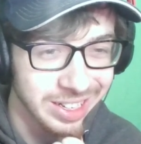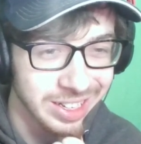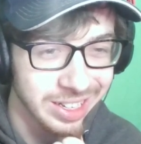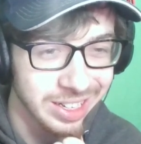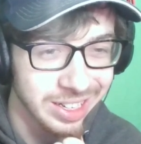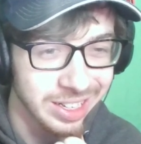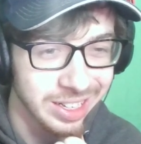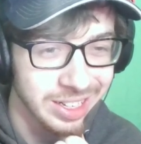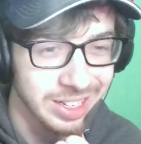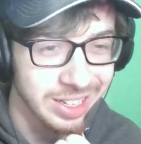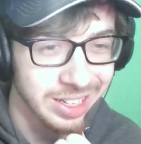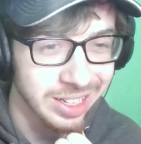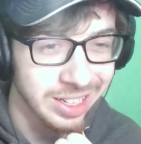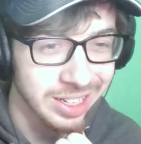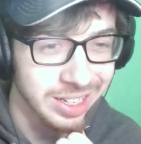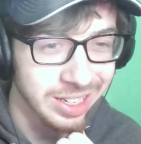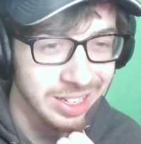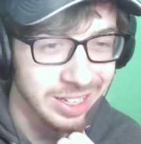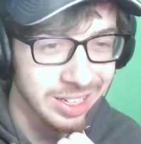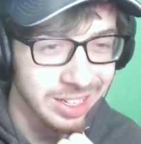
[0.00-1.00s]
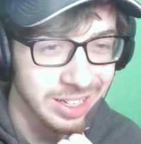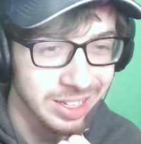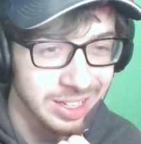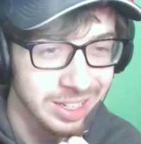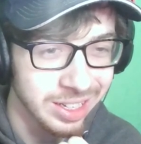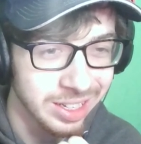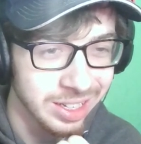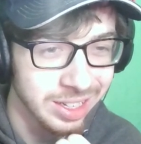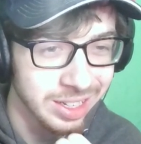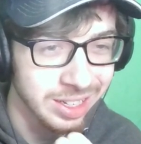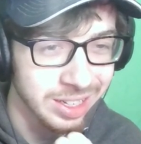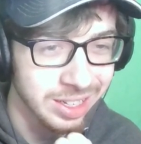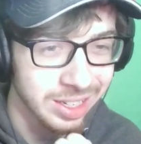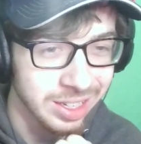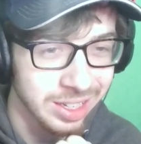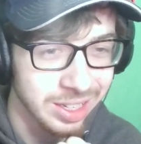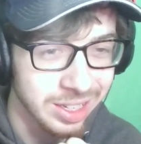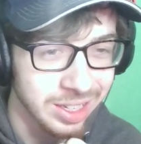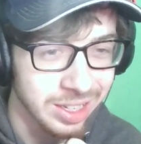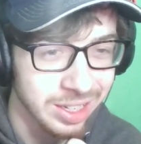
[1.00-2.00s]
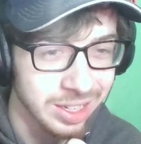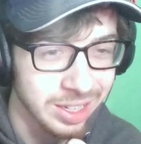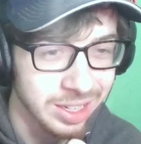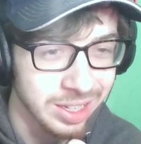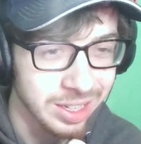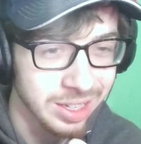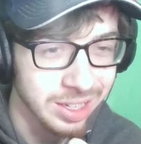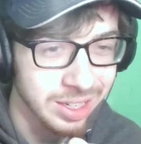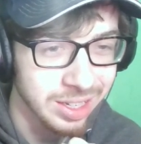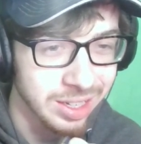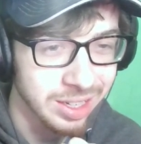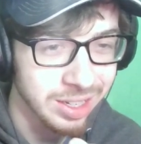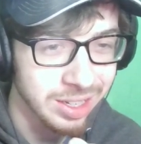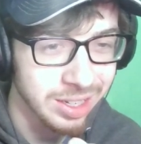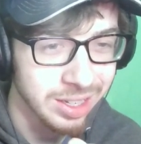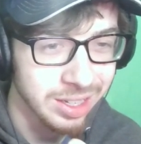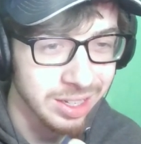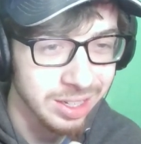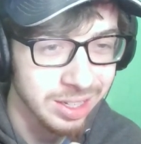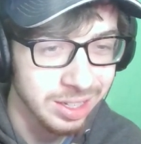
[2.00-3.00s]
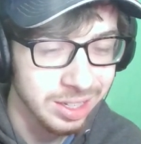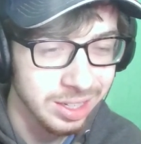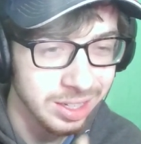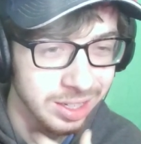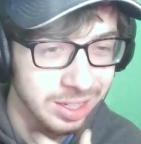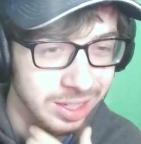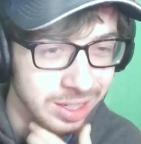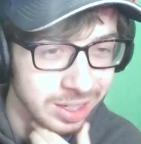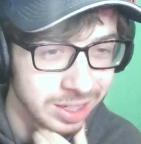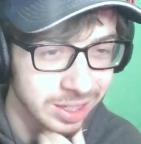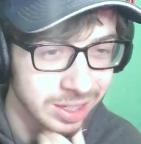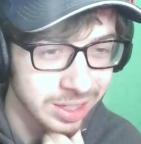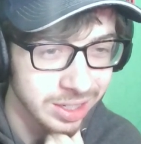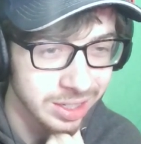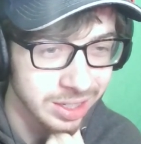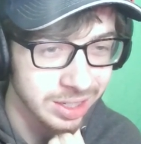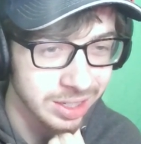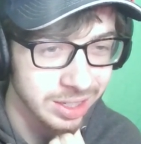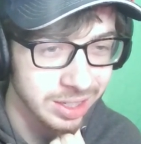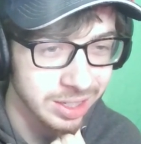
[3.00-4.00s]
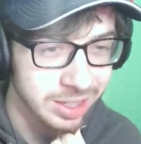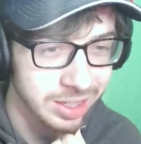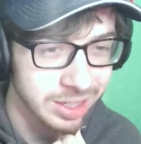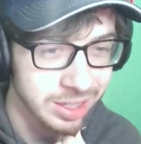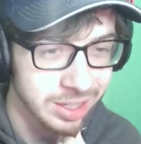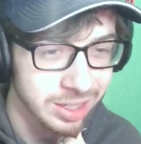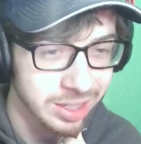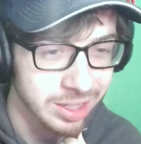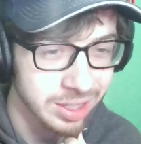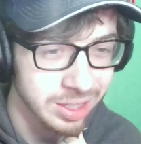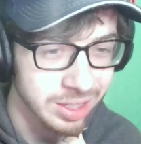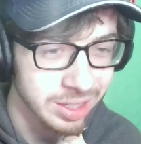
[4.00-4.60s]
(silent)